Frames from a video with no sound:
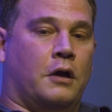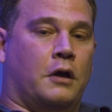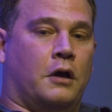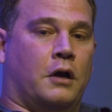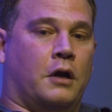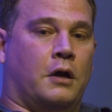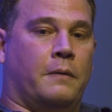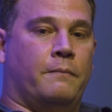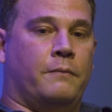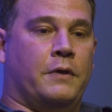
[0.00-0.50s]

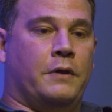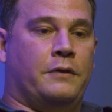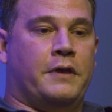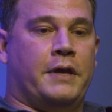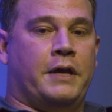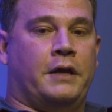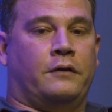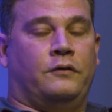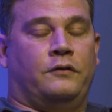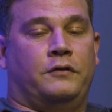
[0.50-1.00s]
The
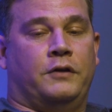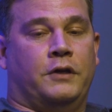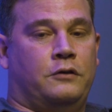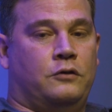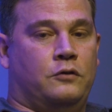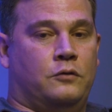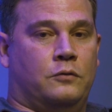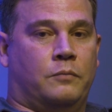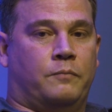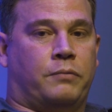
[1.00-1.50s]
things that
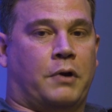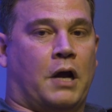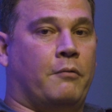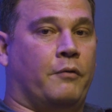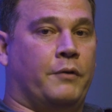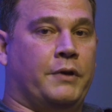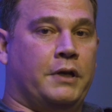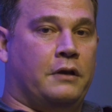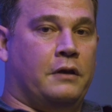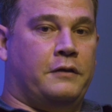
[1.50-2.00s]
you
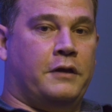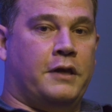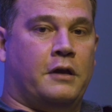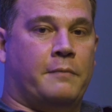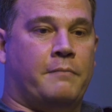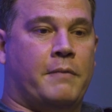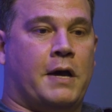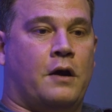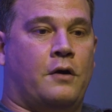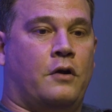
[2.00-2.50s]
probably need to think
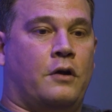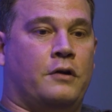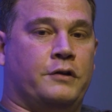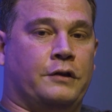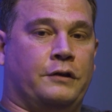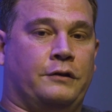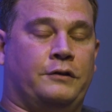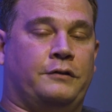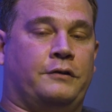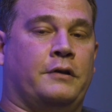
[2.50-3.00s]
about are
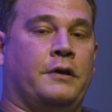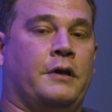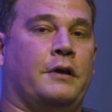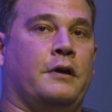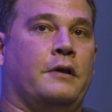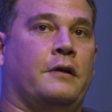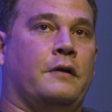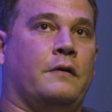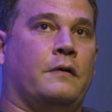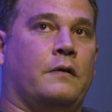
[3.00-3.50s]
just
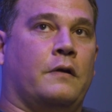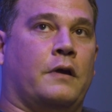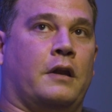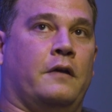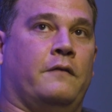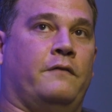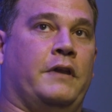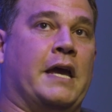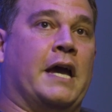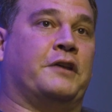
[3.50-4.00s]
kind
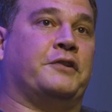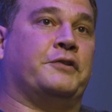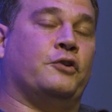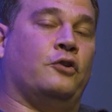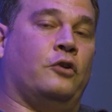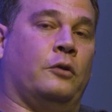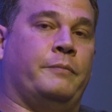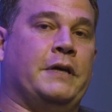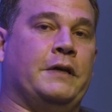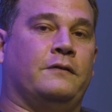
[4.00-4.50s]
of the
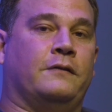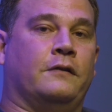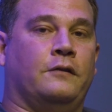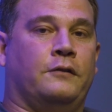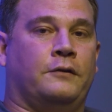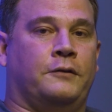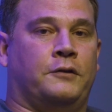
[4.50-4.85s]
external pieces.